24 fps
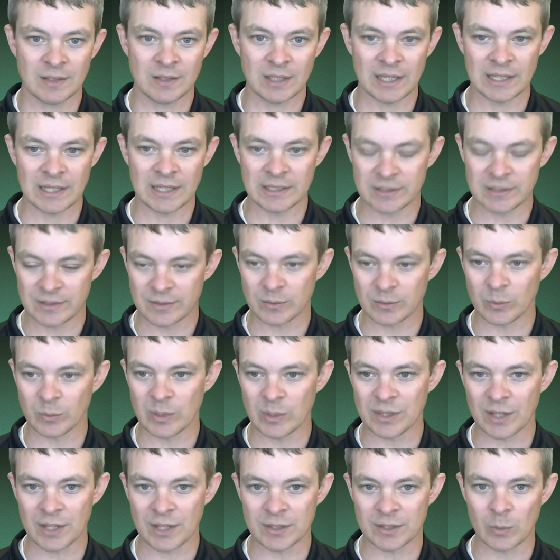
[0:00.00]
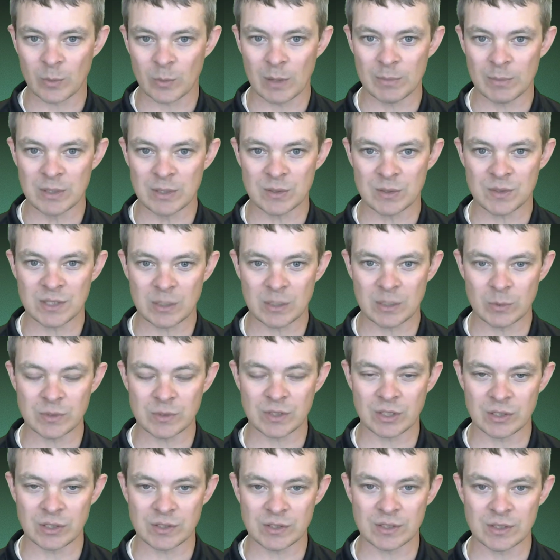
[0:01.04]
and we thought that WebEOC
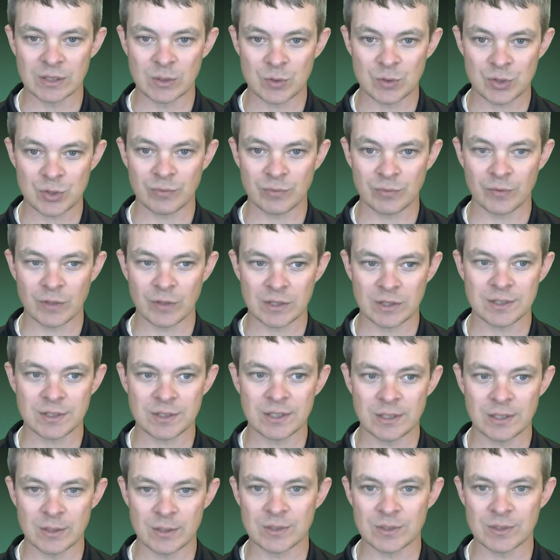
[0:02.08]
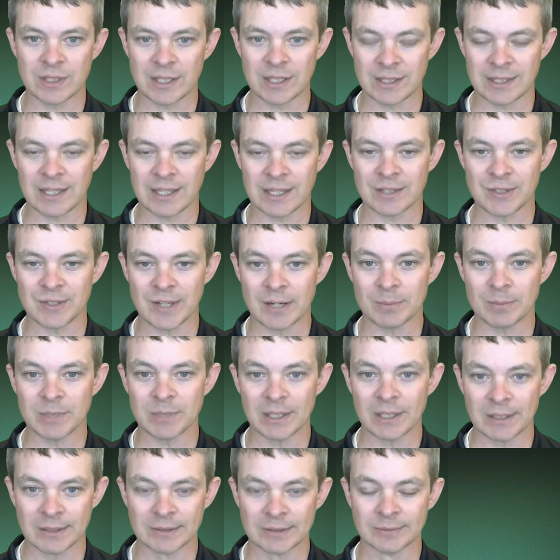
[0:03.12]
was a good solution for us to use to get that job done.